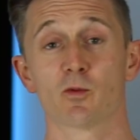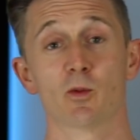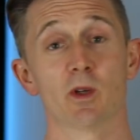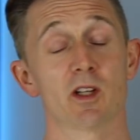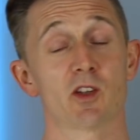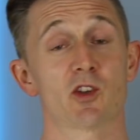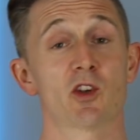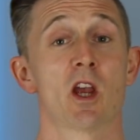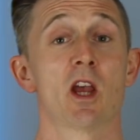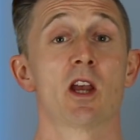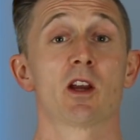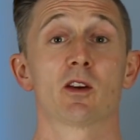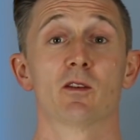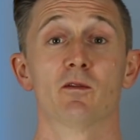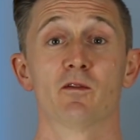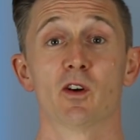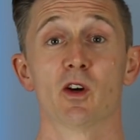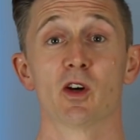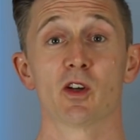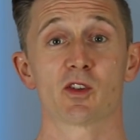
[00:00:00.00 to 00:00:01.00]
which
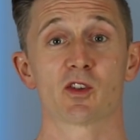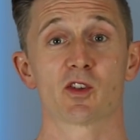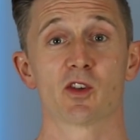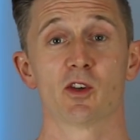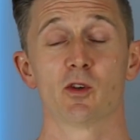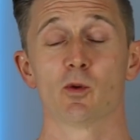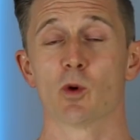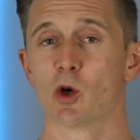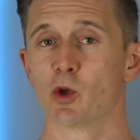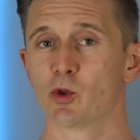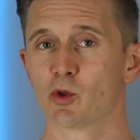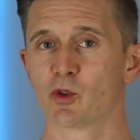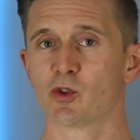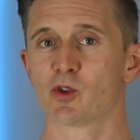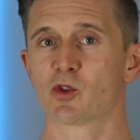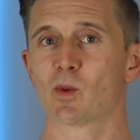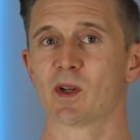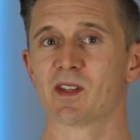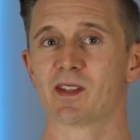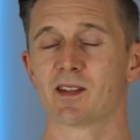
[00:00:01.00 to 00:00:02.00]
converts to
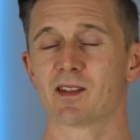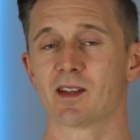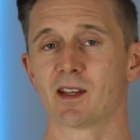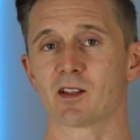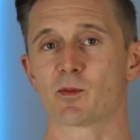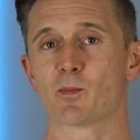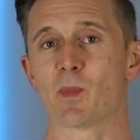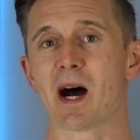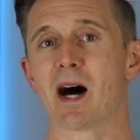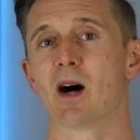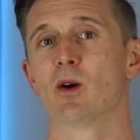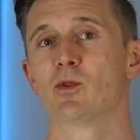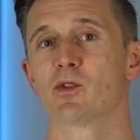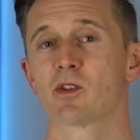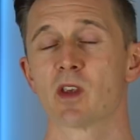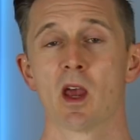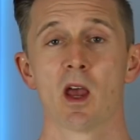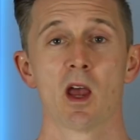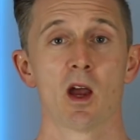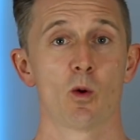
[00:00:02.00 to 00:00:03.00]
£126.